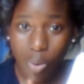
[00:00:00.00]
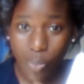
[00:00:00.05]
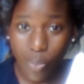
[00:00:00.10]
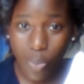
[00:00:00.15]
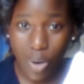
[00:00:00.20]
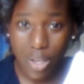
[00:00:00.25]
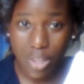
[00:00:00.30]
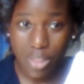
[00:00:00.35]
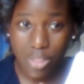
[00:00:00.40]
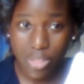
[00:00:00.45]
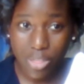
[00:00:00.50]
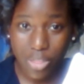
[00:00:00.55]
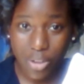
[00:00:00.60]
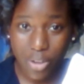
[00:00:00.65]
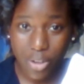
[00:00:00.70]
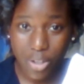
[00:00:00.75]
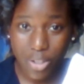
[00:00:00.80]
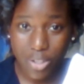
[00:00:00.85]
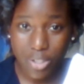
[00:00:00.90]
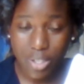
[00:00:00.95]

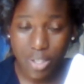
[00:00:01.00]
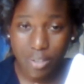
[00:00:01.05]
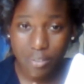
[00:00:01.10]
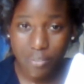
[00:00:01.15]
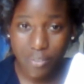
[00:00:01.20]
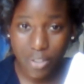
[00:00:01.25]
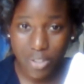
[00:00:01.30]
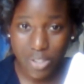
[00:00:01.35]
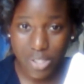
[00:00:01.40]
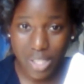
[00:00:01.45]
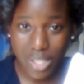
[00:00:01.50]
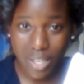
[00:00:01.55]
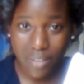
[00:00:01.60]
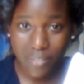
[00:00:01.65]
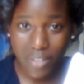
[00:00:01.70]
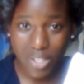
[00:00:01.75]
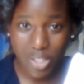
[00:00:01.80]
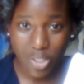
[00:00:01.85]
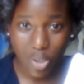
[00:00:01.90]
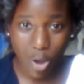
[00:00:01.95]
1/3 of your
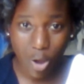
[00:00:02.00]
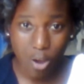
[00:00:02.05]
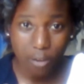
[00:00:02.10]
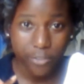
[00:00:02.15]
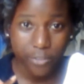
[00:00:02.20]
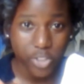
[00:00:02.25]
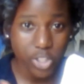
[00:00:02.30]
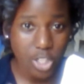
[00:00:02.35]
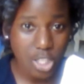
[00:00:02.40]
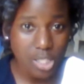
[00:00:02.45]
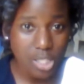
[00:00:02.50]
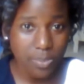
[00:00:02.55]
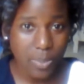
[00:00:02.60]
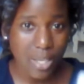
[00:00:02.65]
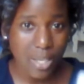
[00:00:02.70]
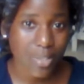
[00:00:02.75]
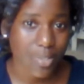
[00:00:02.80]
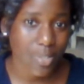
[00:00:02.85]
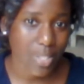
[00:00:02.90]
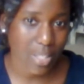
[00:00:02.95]
savings off just
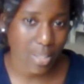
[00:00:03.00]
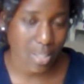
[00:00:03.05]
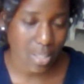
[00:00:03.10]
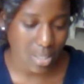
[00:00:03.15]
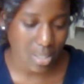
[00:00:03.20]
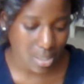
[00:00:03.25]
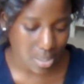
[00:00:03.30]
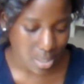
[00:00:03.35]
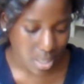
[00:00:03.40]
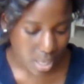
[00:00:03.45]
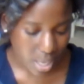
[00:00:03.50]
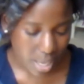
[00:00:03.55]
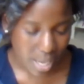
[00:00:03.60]
by using this.